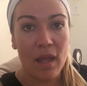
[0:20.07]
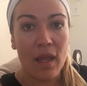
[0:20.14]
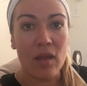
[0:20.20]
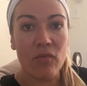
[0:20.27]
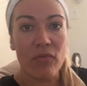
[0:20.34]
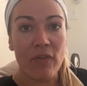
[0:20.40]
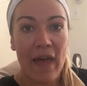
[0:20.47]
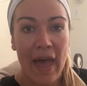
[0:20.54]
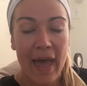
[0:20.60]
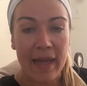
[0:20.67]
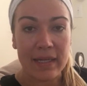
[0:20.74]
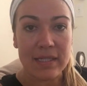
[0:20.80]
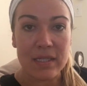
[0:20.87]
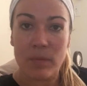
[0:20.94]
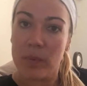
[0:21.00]
In
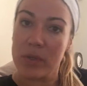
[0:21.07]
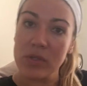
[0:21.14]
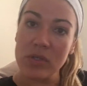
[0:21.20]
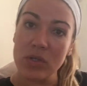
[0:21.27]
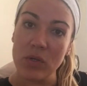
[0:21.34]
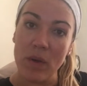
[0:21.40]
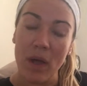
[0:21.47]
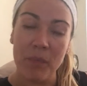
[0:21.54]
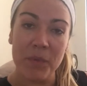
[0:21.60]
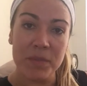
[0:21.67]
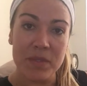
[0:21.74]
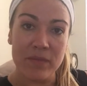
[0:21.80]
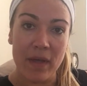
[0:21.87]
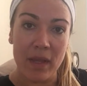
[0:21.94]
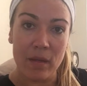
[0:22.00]
fact, the person who helped them
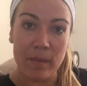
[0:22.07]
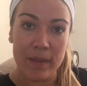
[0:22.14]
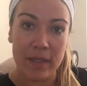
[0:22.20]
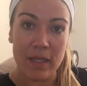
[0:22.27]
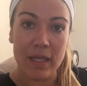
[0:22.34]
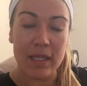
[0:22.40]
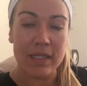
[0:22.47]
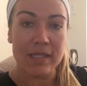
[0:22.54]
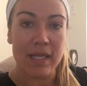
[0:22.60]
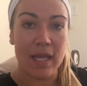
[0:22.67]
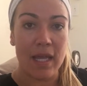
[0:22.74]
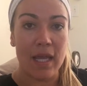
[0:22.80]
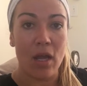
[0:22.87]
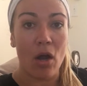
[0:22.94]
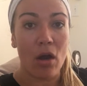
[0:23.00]
develop it is
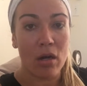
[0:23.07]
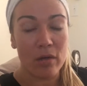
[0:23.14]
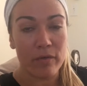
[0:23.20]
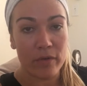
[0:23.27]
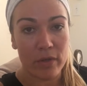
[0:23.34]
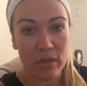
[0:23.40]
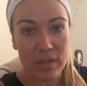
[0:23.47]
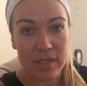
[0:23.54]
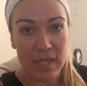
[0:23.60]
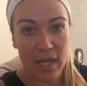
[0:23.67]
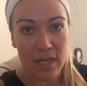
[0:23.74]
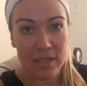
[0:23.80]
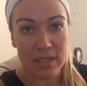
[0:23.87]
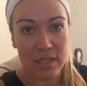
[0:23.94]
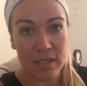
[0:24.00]
a Harvard
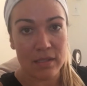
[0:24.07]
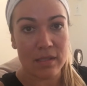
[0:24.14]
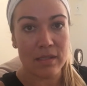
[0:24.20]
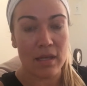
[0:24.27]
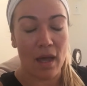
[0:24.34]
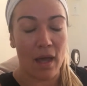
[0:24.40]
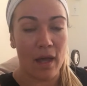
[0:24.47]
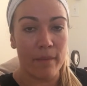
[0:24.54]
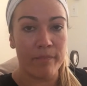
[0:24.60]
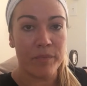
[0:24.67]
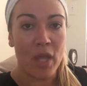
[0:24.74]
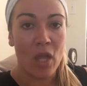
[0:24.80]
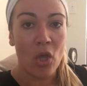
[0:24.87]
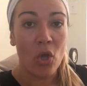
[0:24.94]
scientist and